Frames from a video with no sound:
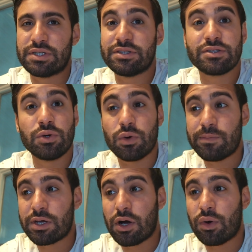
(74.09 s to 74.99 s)
She's cool with
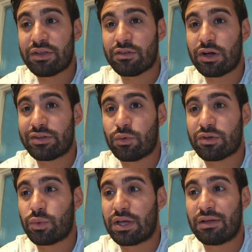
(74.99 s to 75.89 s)
me going as long as the
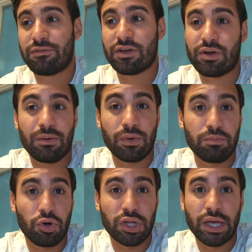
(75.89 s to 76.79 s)
work we get figure out
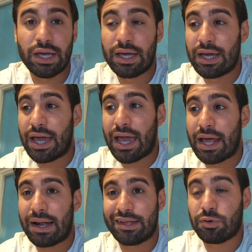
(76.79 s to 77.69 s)
with Bullet.
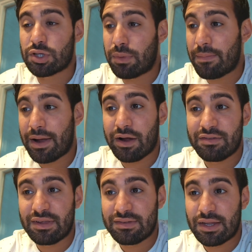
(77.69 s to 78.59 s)
And I spoke to my
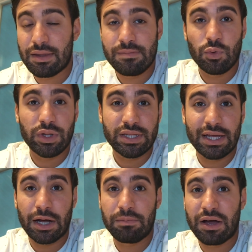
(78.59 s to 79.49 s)
parents. They said they'd be willing to
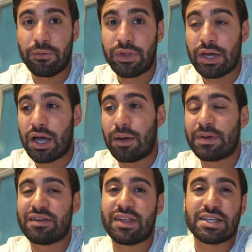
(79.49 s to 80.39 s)
help out.
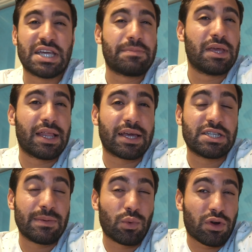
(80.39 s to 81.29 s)
Because, like Jamie
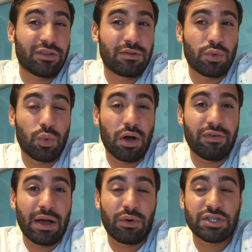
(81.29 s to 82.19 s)
works
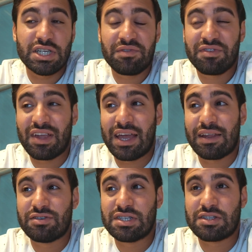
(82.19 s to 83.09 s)
12-hour shifts, and
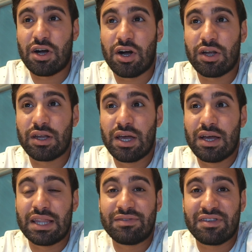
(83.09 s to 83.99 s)
if she's gone,
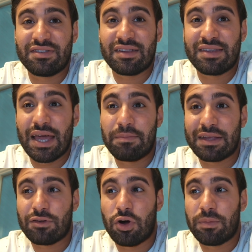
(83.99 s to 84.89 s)
leaves at 6 a.m.,
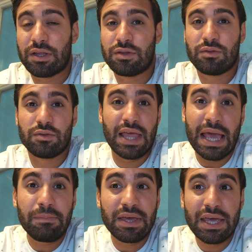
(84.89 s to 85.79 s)
gets home at
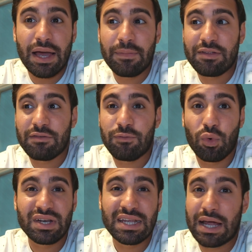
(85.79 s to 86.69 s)
8 p.m. That's a
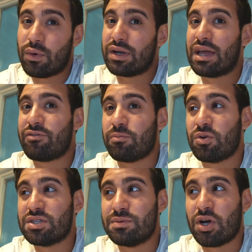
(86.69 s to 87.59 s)
14-hour day for
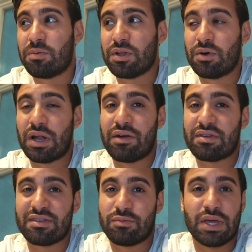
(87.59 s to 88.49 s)
Bullet to be home alone.
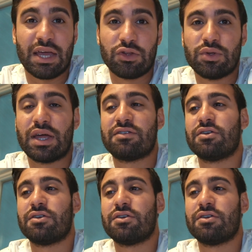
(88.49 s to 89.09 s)
Obviously, we can't do that.